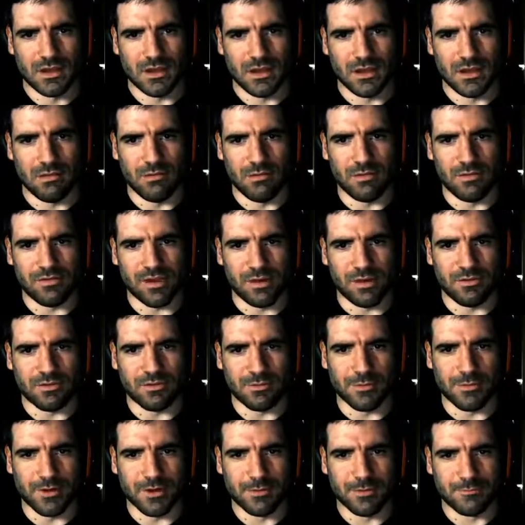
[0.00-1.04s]
And then we found
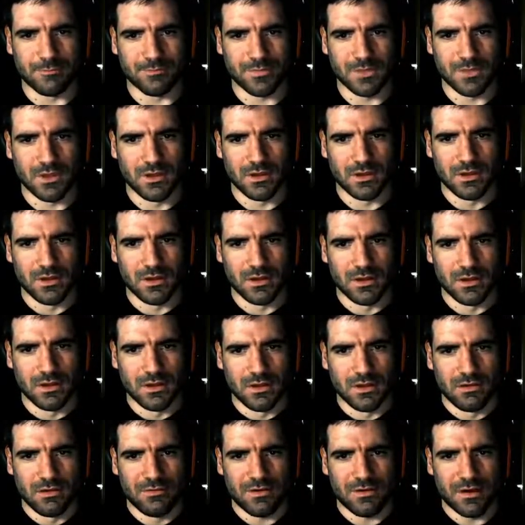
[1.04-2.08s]
somebody.
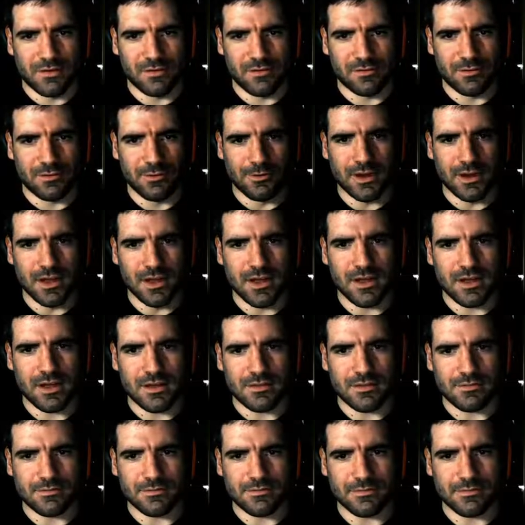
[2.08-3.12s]
Found this Claudette here.